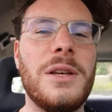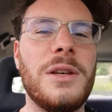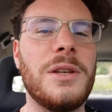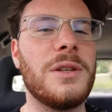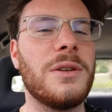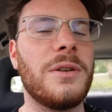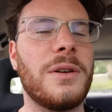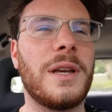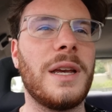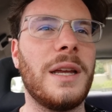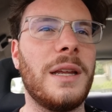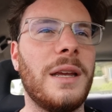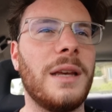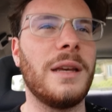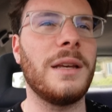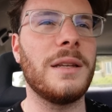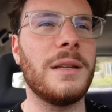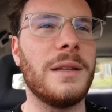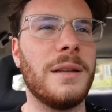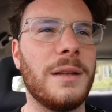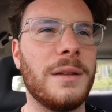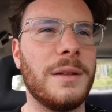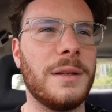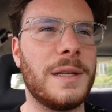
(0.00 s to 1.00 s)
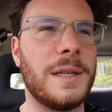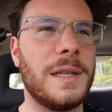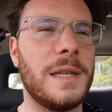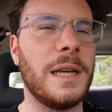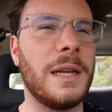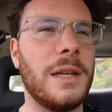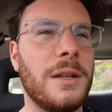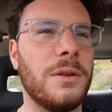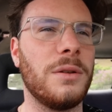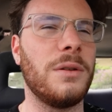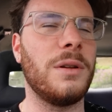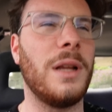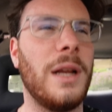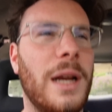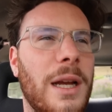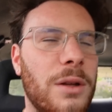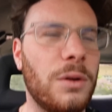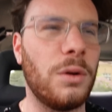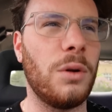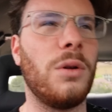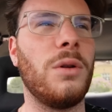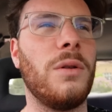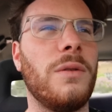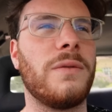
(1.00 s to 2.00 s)
is not getting signal at
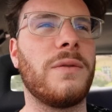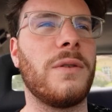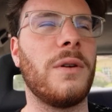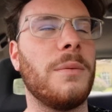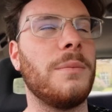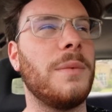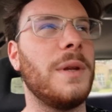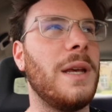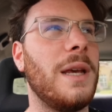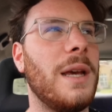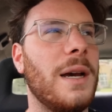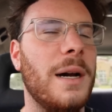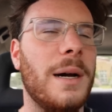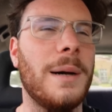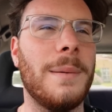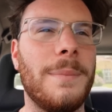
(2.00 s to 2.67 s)
all from the